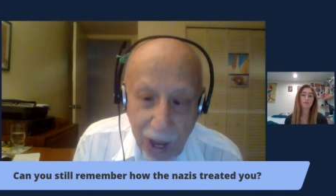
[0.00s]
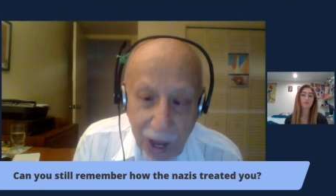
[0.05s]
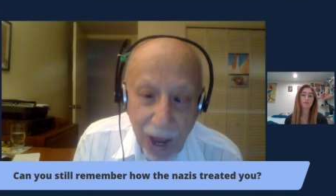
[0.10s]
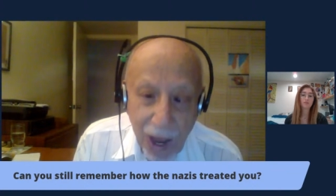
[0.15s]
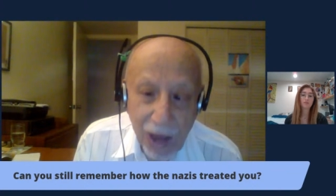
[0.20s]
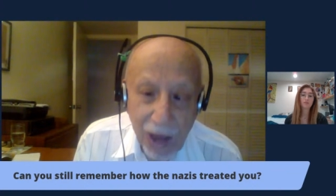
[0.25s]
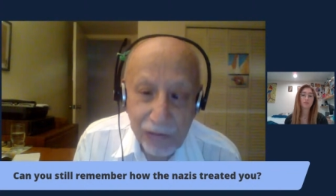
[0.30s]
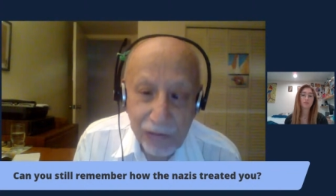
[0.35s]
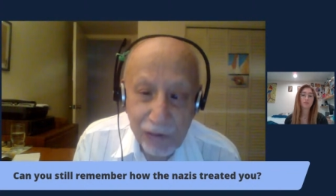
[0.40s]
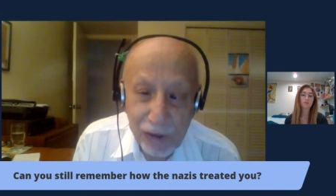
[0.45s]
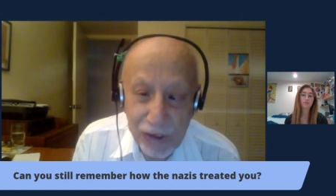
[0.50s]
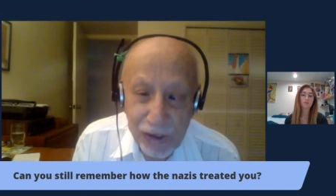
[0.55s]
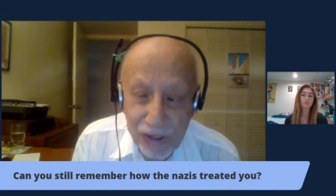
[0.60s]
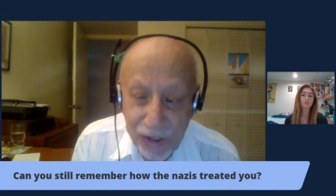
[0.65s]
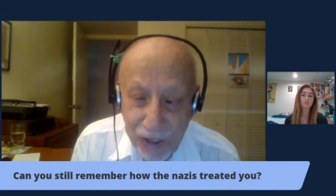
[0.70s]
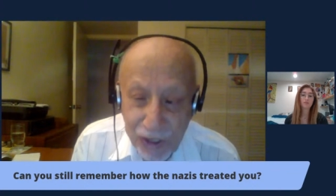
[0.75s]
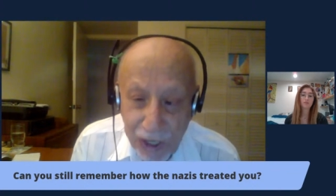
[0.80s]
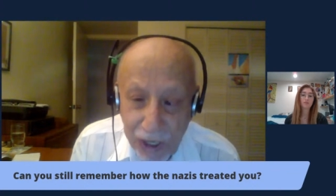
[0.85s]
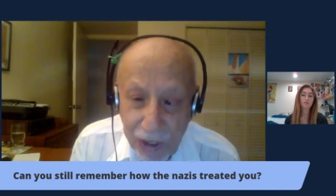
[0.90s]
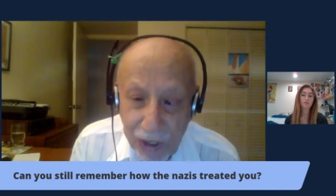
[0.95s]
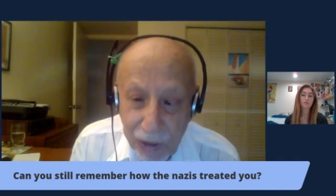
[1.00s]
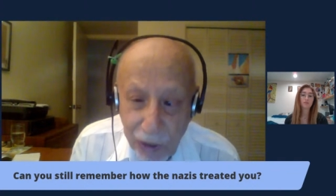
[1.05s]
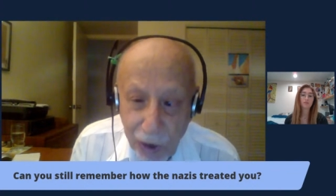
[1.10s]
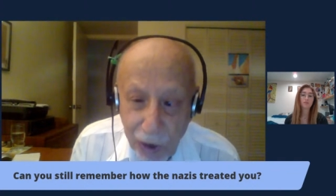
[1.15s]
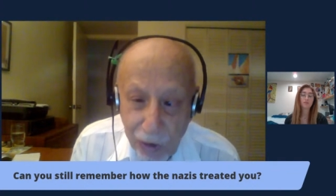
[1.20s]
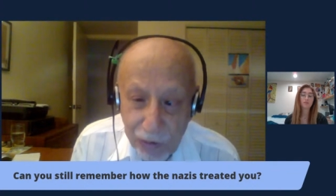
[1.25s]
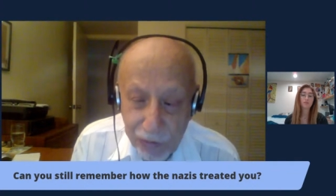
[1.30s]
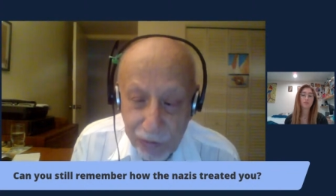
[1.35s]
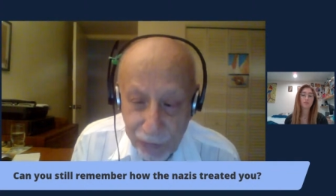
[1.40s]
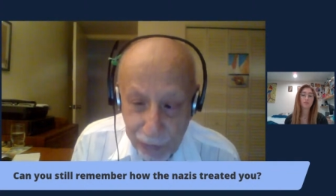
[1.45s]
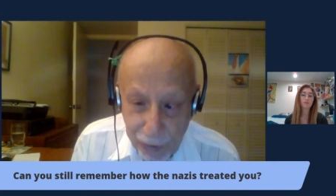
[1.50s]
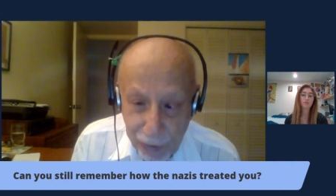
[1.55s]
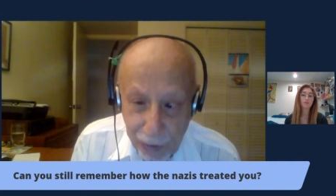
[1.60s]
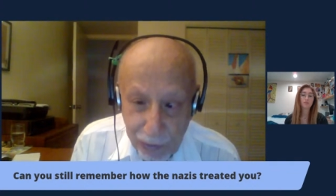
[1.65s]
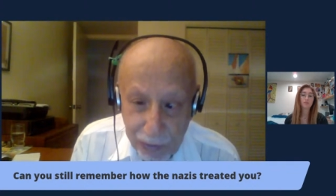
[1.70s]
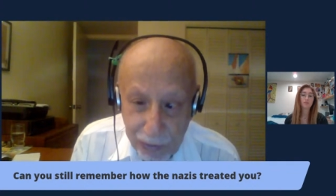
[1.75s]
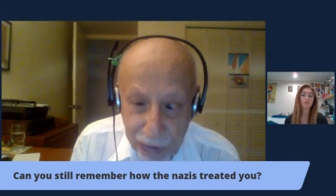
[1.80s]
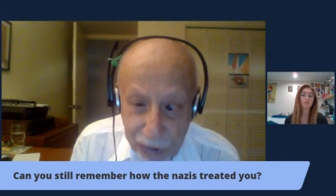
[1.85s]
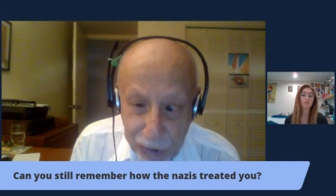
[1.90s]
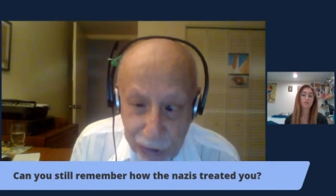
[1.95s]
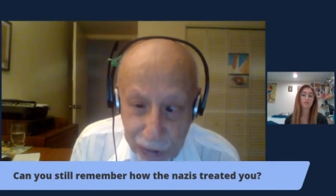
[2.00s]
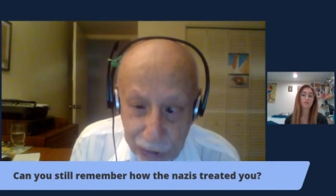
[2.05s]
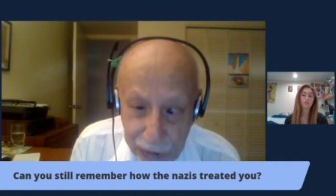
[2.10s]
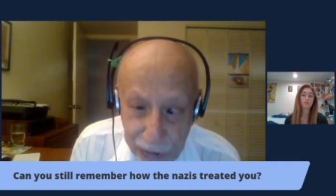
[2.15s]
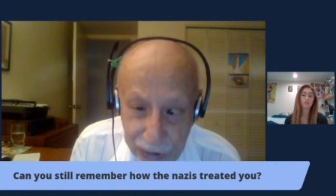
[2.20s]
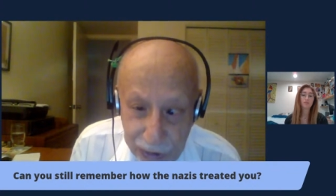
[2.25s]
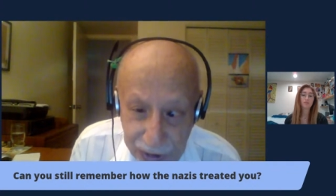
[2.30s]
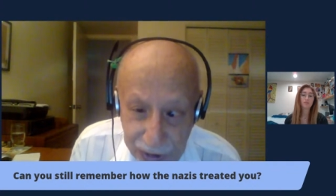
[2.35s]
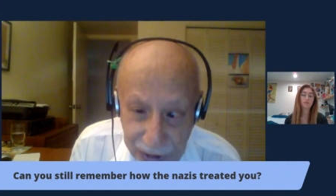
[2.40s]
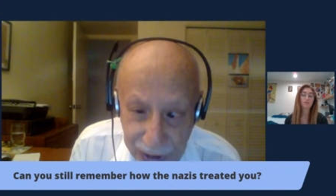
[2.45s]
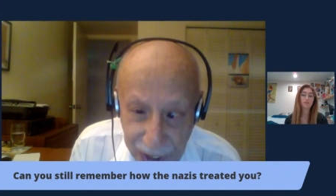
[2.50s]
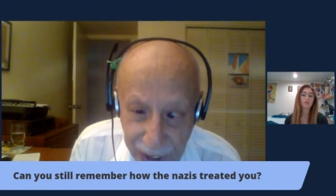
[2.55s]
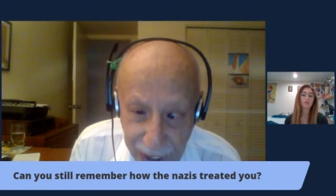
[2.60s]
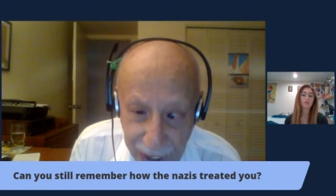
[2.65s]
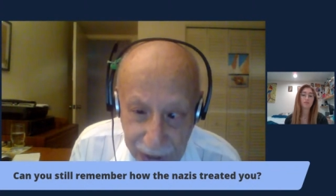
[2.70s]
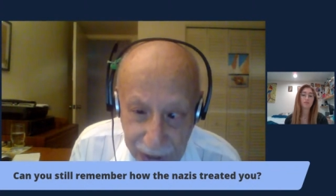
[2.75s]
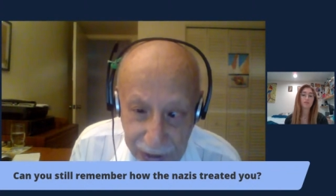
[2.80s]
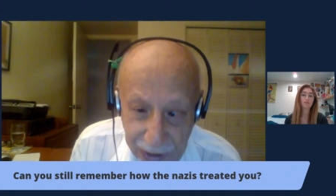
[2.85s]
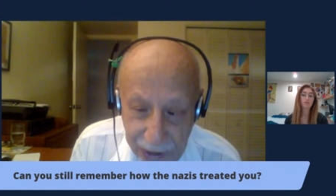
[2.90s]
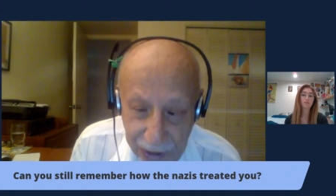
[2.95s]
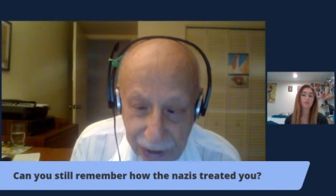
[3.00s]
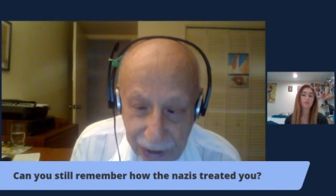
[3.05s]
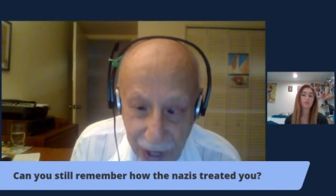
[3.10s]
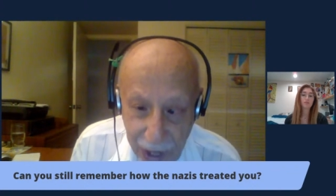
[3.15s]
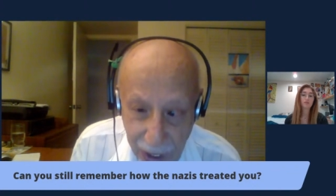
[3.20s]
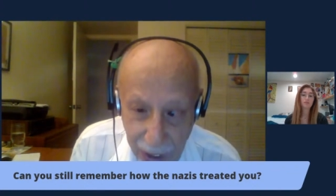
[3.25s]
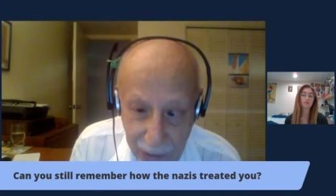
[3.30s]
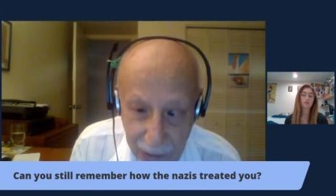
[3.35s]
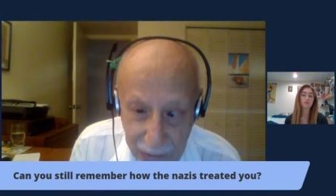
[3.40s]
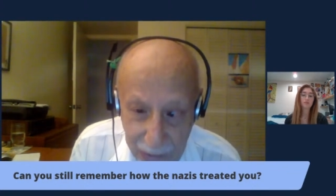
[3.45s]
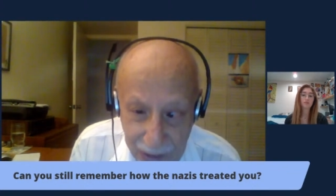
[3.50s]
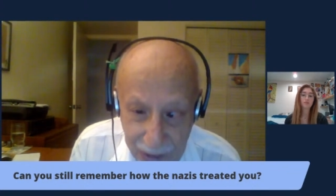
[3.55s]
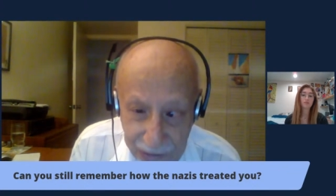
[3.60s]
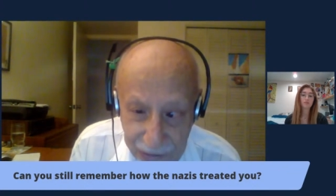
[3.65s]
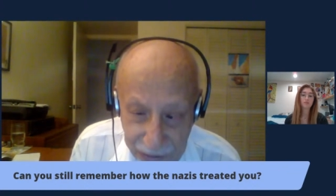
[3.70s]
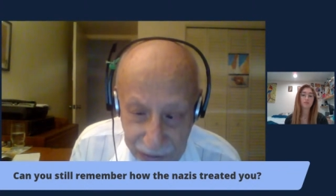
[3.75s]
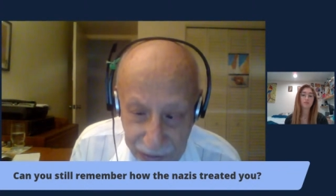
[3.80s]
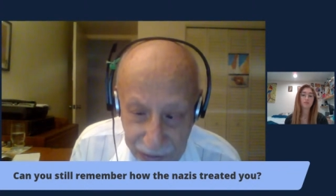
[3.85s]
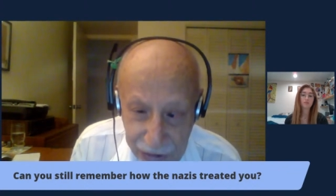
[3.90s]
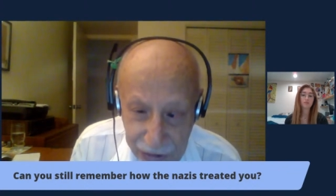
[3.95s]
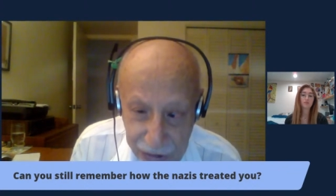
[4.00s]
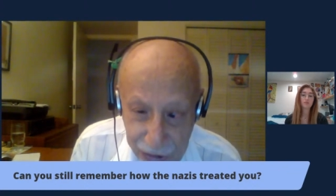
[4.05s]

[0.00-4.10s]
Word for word: I was kicked out from third grade in elementary